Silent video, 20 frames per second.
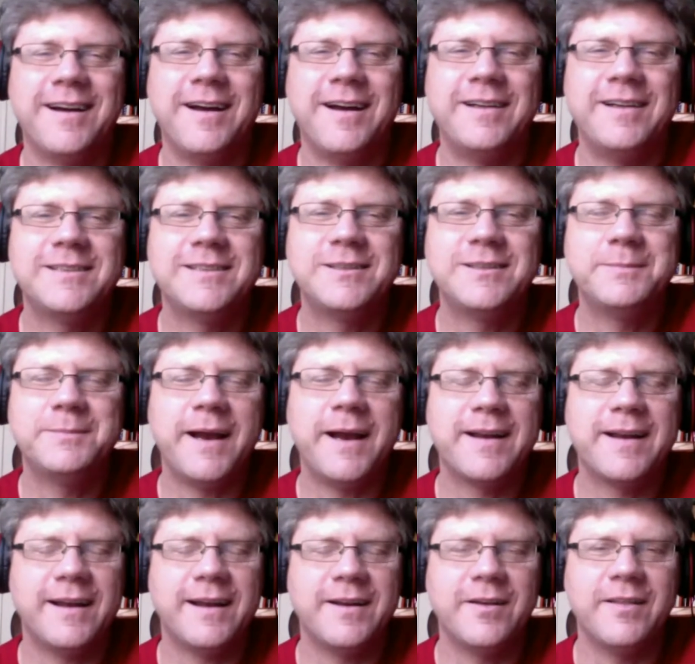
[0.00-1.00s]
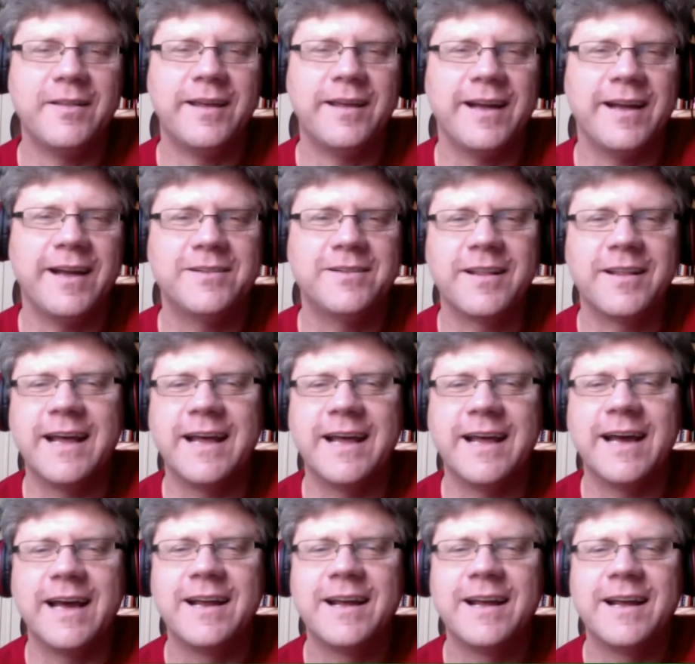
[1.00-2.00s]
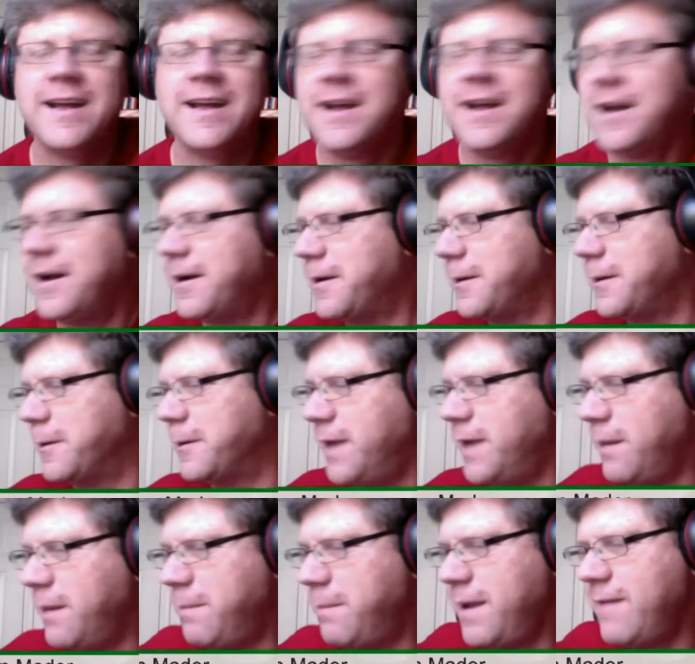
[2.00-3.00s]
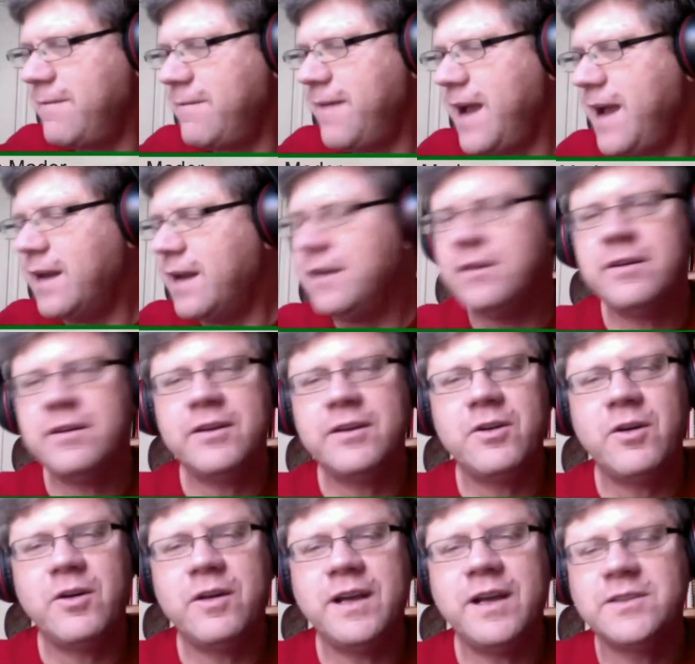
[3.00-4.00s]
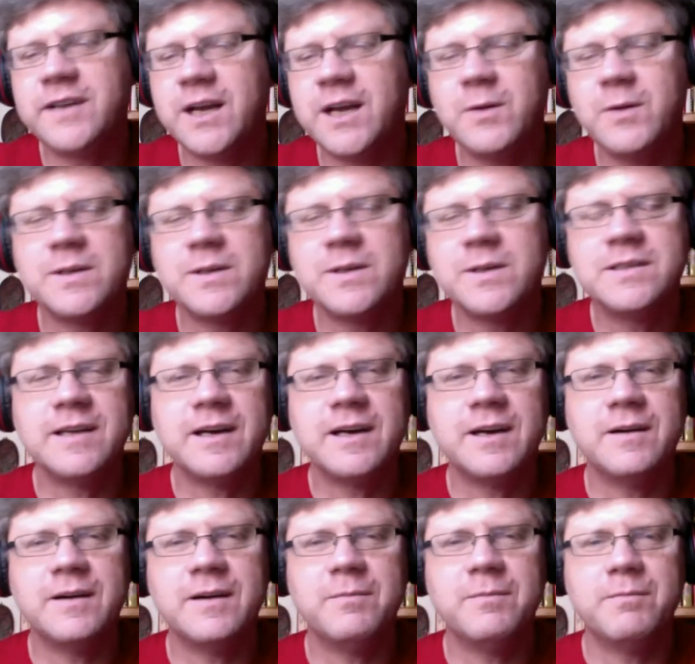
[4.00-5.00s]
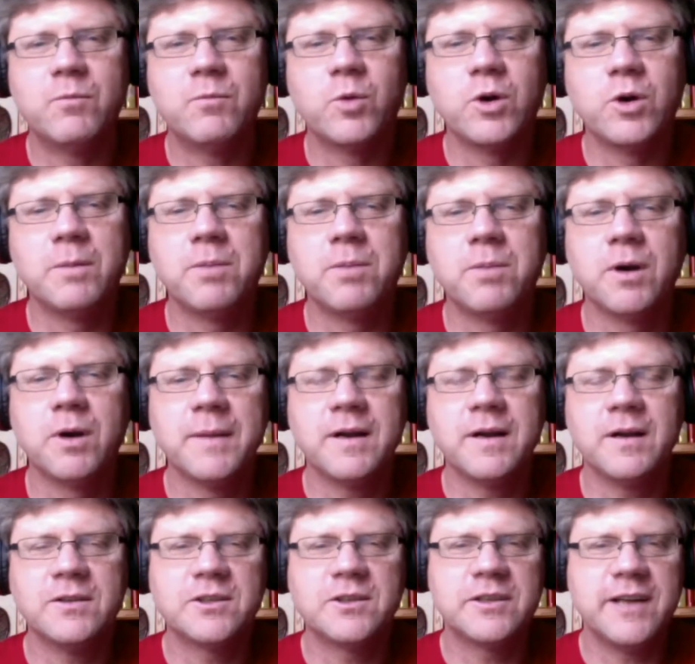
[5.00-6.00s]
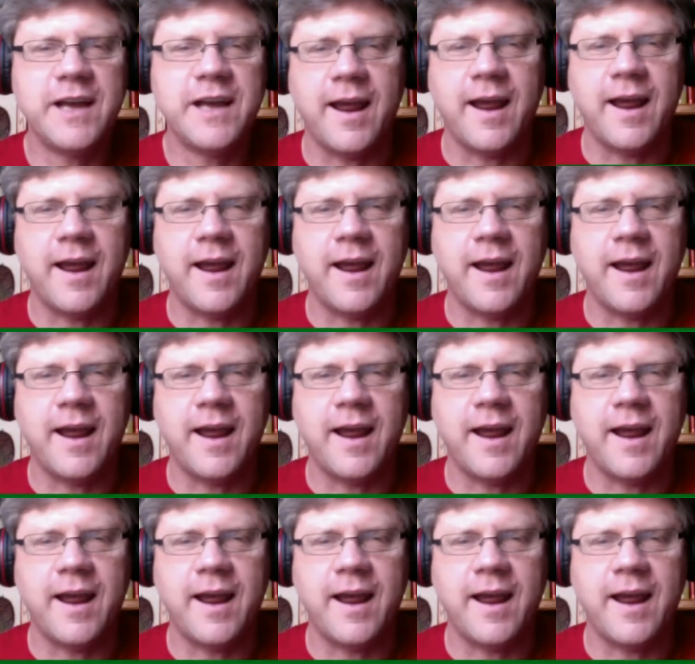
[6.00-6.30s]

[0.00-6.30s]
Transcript: suspected I knew the answer to that. Yeah, big fan. And did you know yesterday was World Permaculture Day?